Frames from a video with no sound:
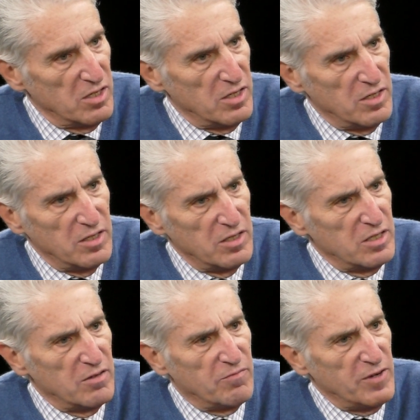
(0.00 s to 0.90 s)
uh,
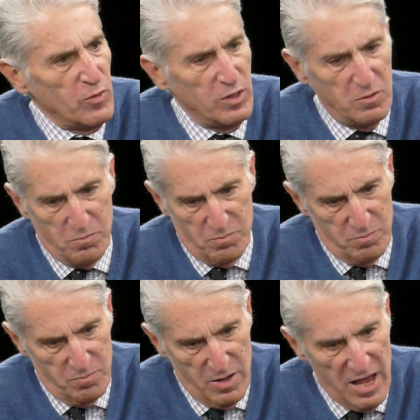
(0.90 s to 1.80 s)
in a very
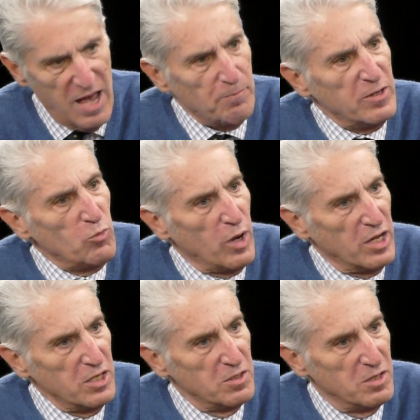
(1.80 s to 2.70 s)
happy
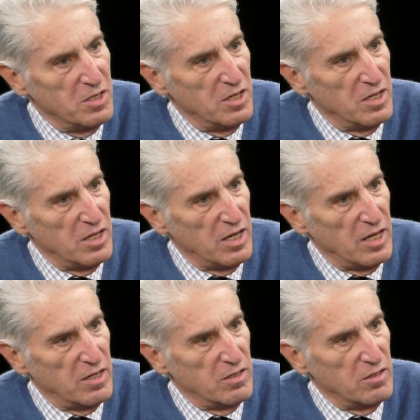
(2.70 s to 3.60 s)
way
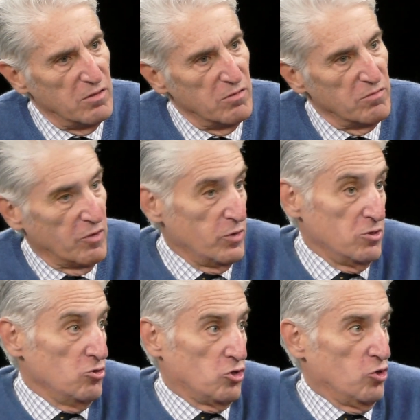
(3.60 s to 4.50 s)
and very
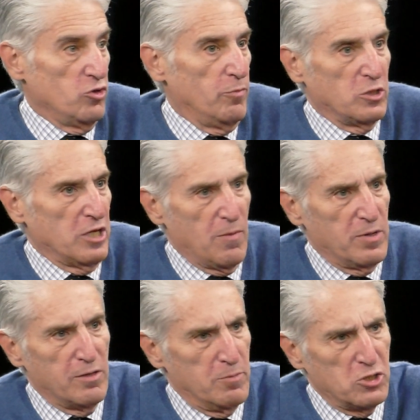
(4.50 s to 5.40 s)
concerned about what's
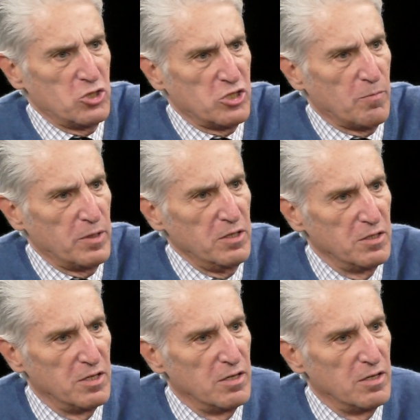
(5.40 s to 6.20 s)
happening in Mississippi,